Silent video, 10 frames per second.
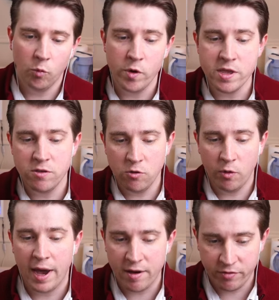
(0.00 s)
We
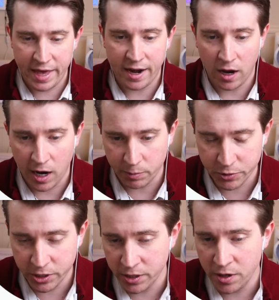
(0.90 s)
do have that
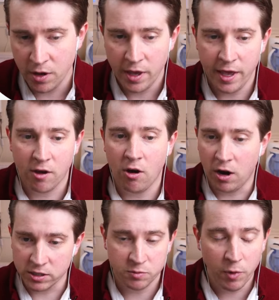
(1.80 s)
option. It
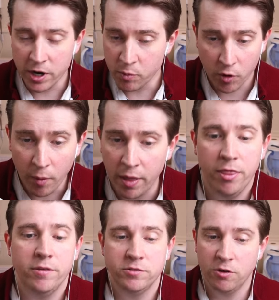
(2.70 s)
costs money per
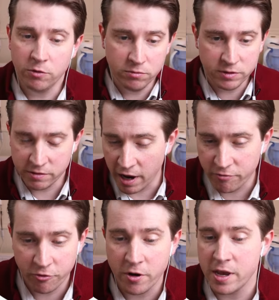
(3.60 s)
month, so it's not
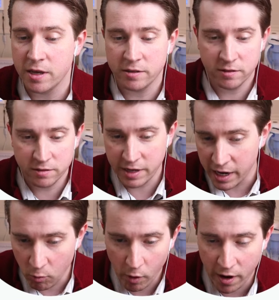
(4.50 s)
free. It's a
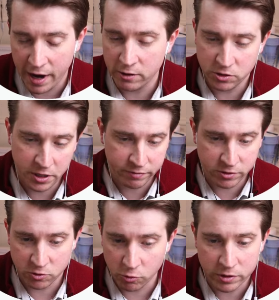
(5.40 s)
data warehouse. You have
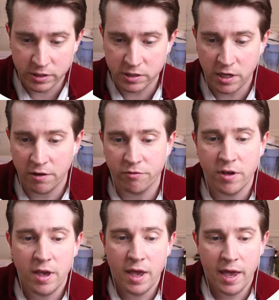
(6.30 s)
to store this stuff,
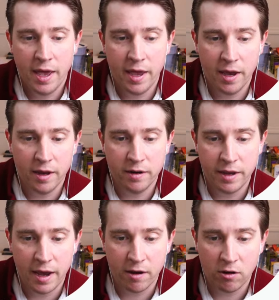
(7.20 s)
and
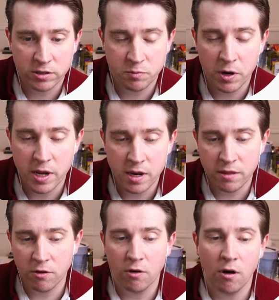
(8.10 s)
yeah, it costs money.
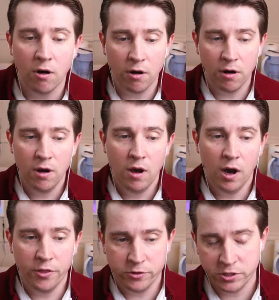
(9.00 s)
There are
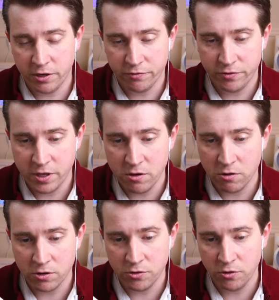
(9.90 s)
other stuff that you
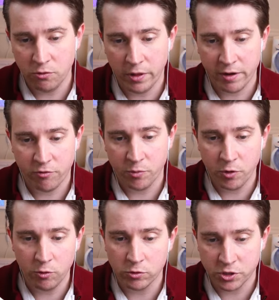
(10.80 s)
could do, like from
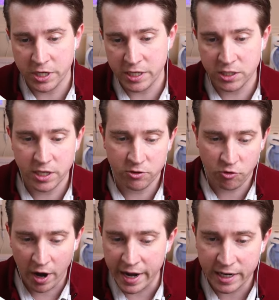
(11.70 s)
Google Sheets, to
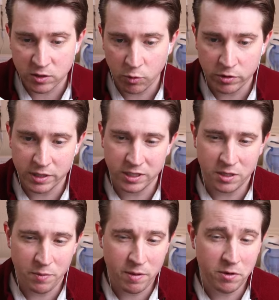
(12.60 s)
try and export this
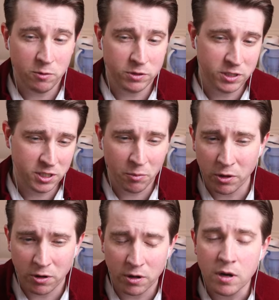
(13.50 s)
and maybe do a
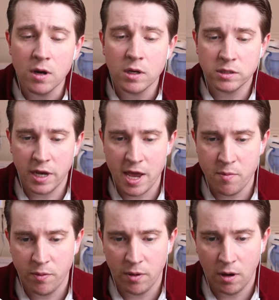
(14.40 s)
similar
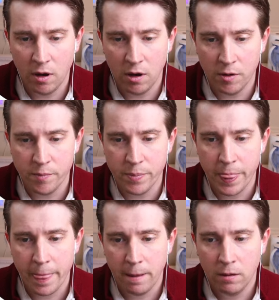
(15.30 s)
type,
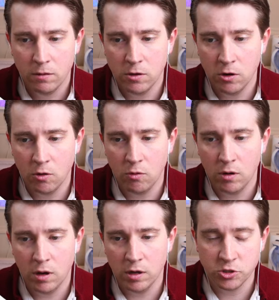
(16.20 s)

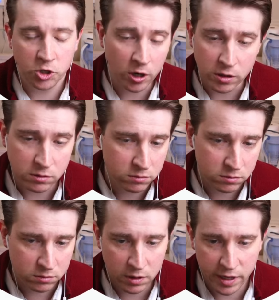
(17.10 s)
chart,
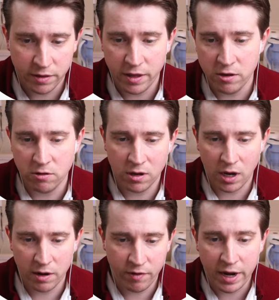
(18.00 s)
and then you can
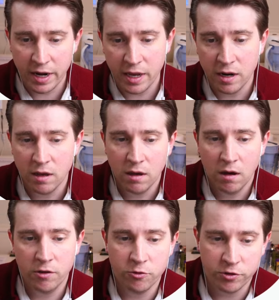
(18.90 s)
kind of edit it
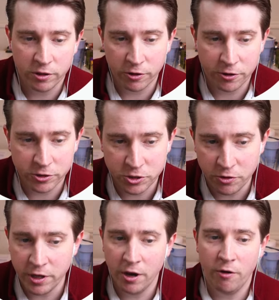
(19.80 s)
using Looker
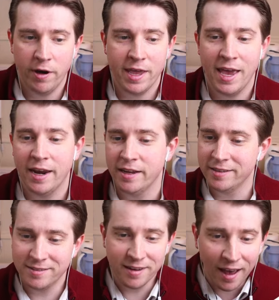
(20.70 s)
Studio. Again,
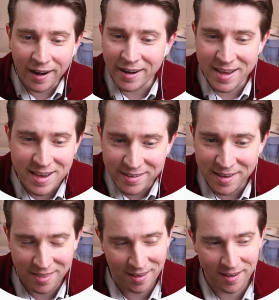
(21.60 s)
it's not an
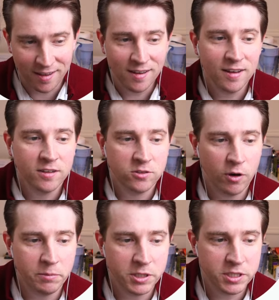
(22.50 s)
easy thing, so
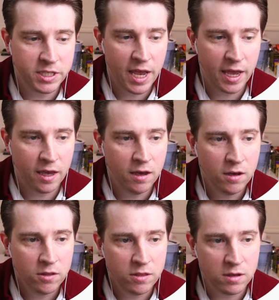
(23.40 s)
I'm just saying
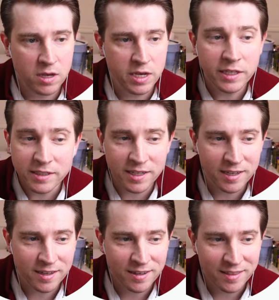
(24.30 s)
the
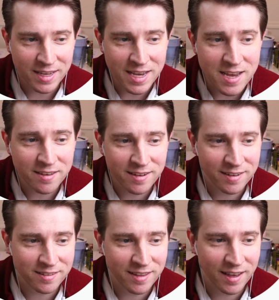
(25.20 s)

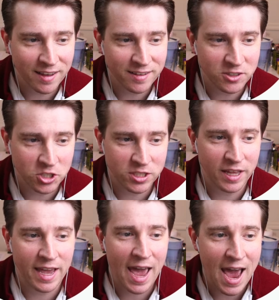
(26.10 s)
easiest thing to just
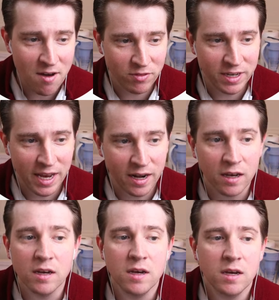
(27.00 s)
like have the
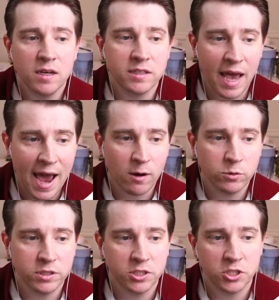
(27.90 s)
data is
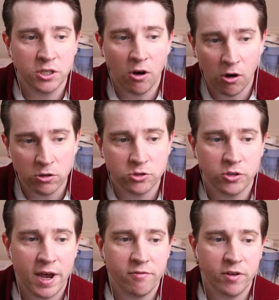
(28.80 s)
acquisition, all
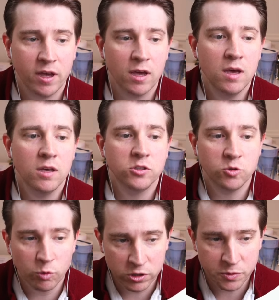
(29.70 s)
traffic,
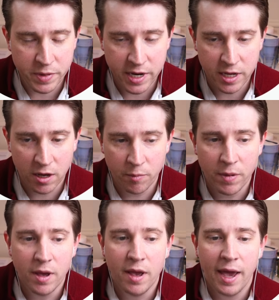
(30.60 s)
source medium,
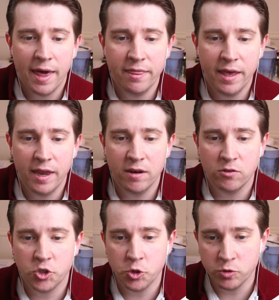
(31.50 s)
and then
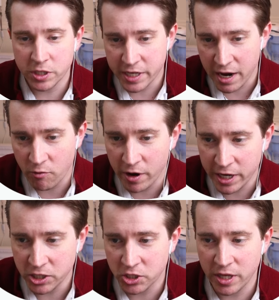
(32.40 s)
choose a date
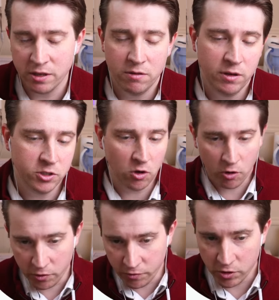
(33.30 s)
range that is
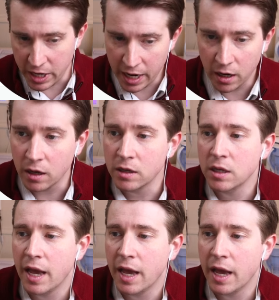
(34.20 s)
all of your data.